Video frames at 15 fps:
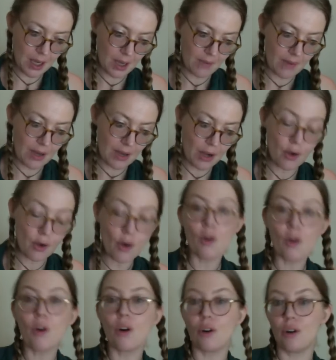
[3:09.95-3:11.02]
where
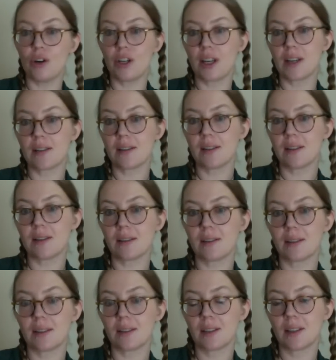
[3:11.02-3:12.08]
no hurt exists.